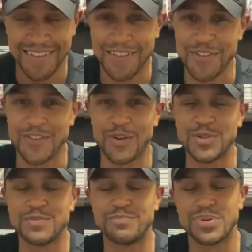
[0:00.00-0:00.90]
So
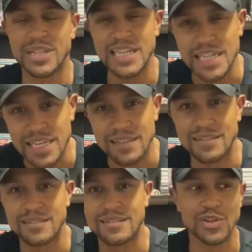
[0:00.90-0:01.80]

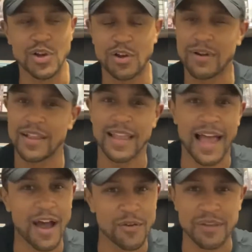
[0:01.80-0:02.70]
please look around the house.